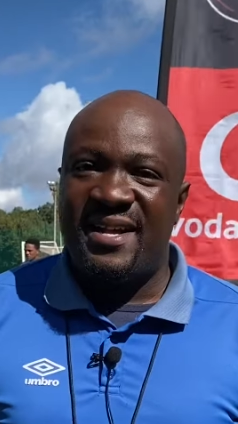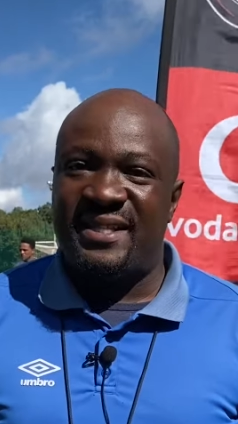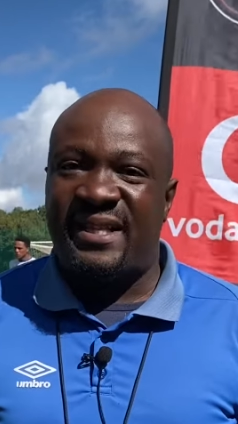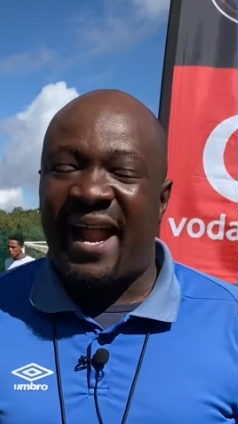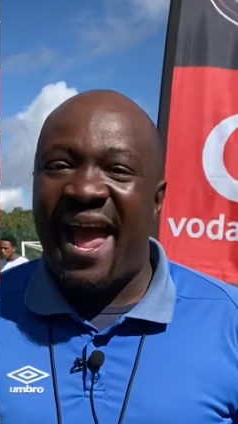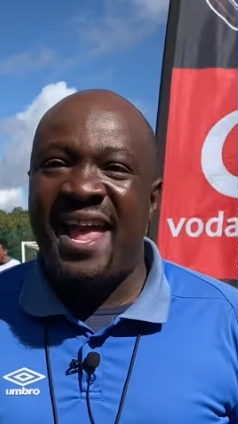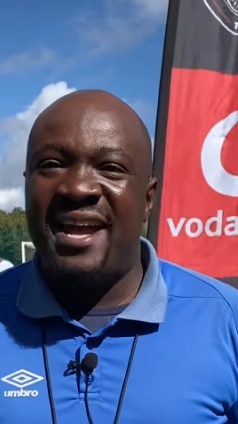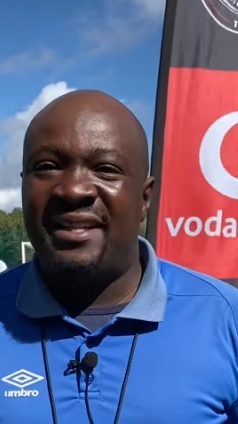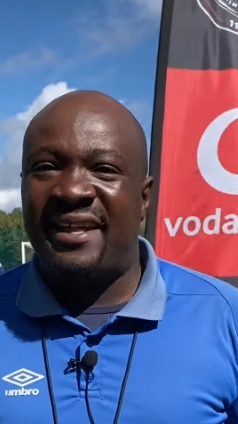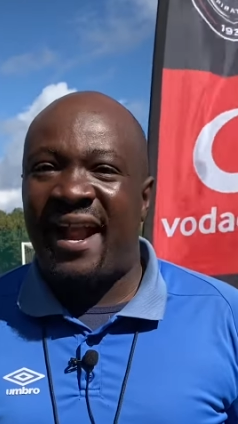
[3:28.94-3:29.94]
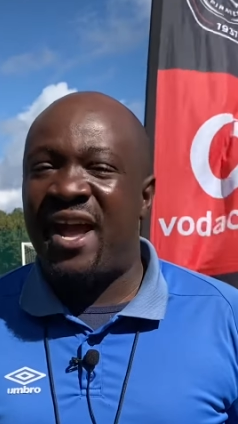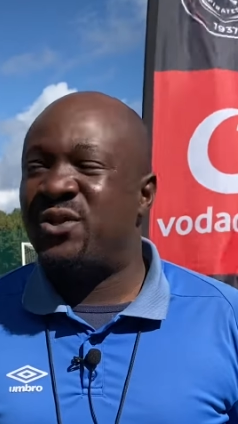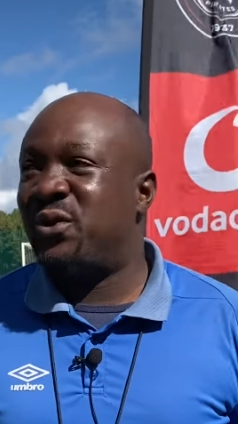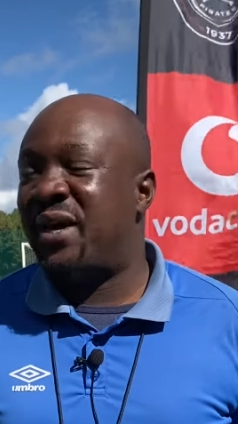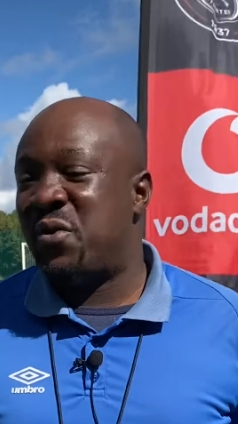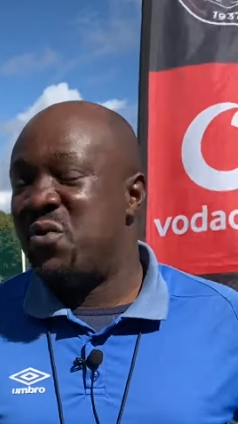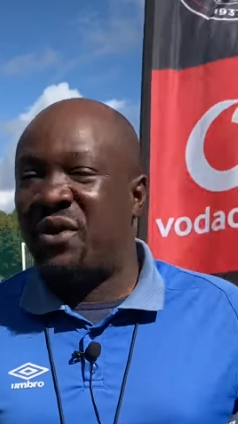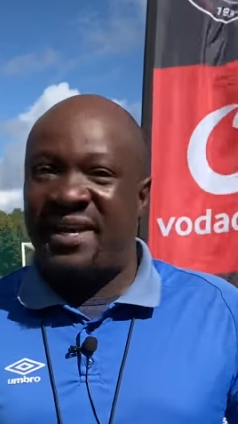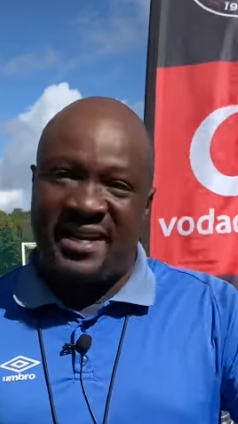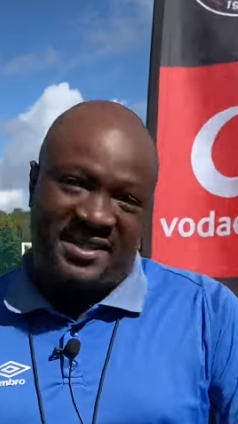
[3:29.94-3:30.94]
trying, trying so that when we
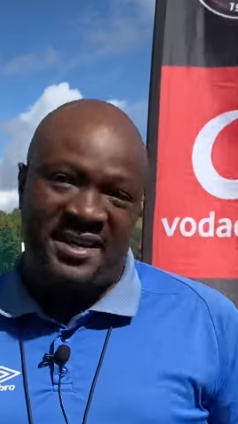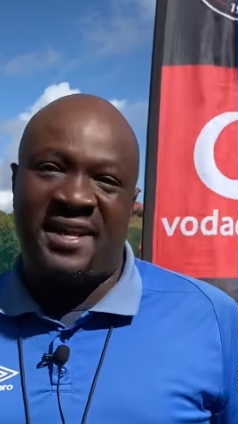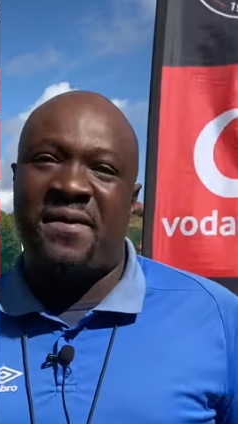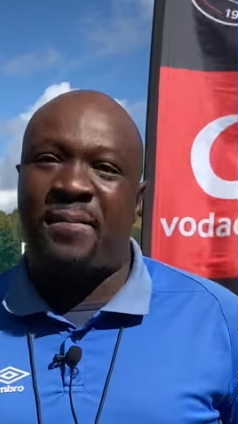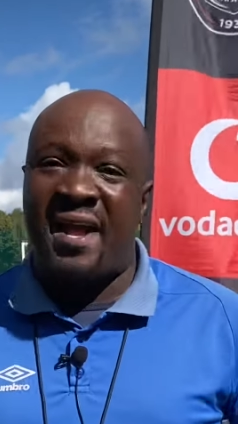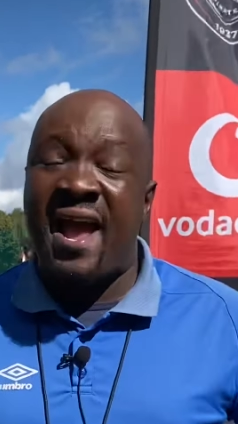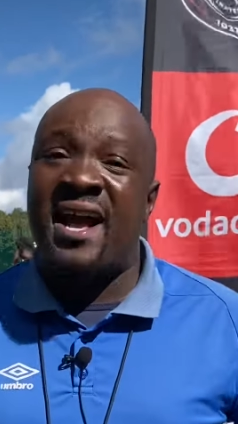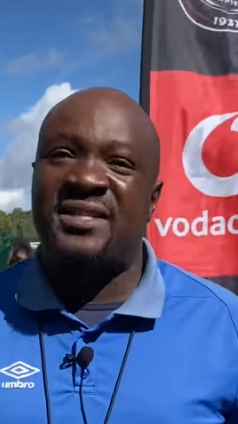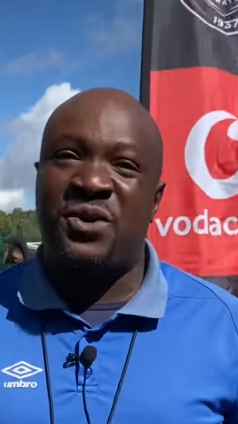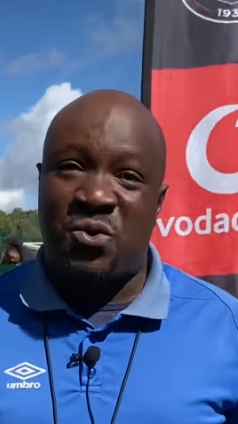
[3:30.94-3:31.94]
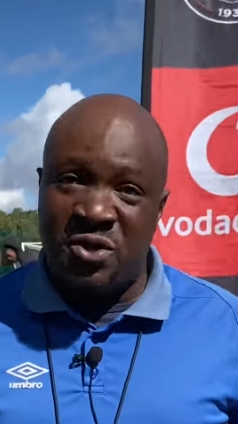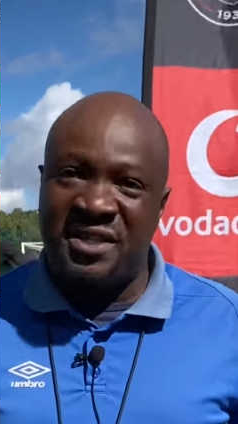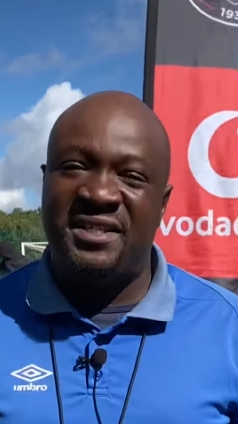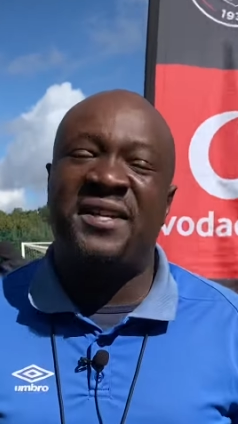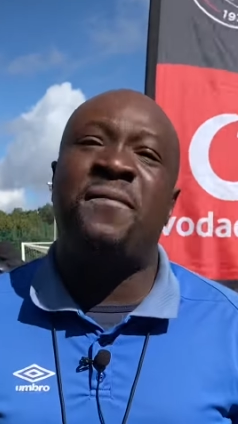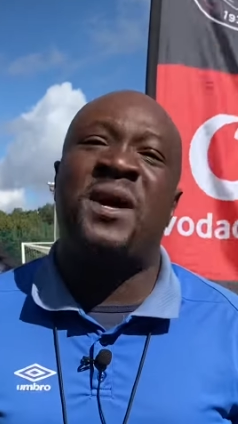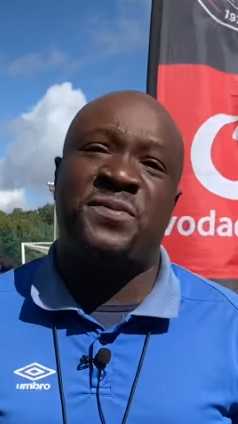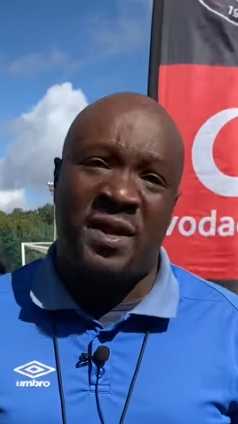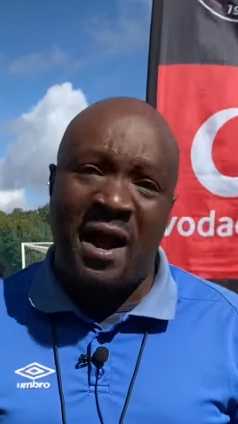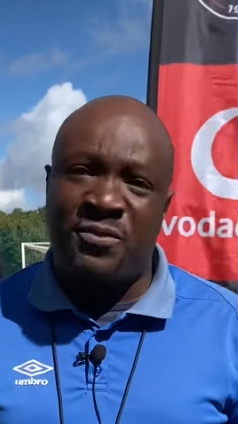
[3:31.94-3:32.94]
get here, the players, the conditioning must
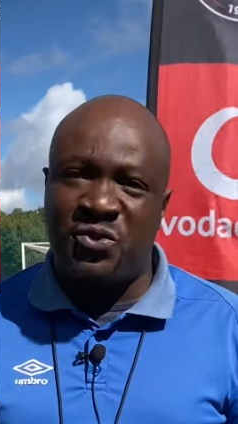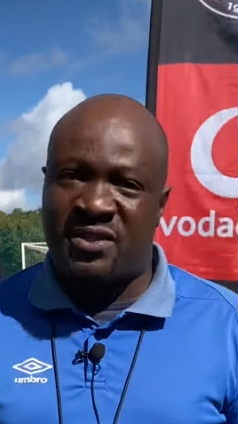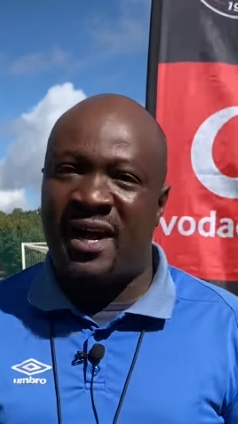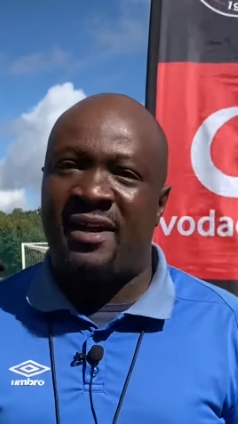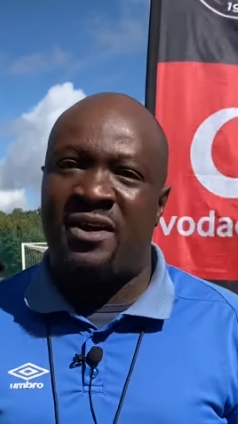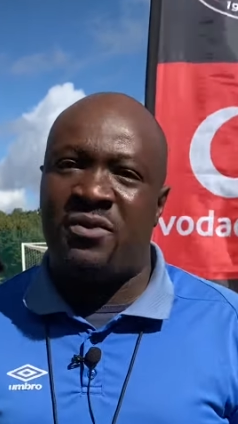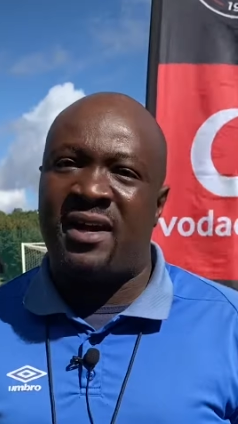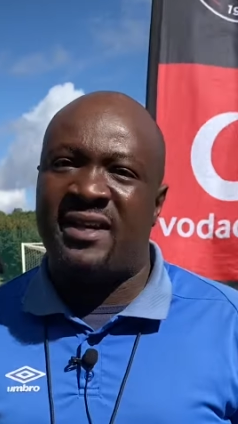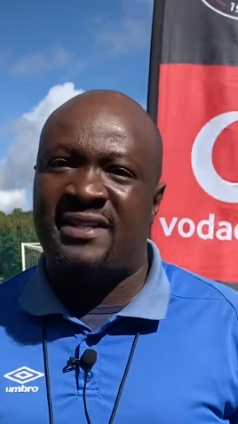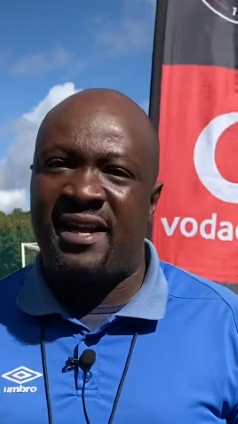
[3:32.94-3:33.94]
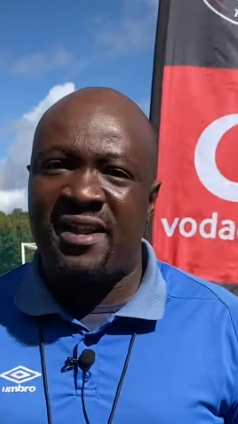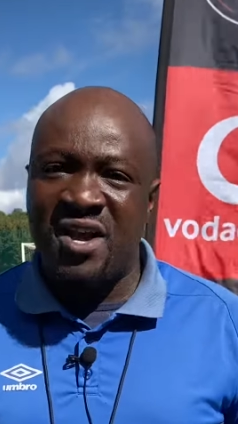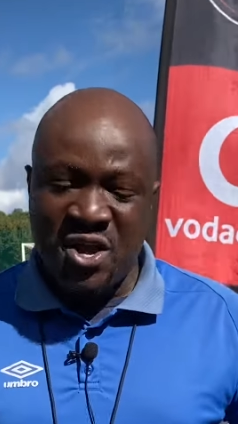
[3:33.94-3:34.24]
be up to standard, you understand?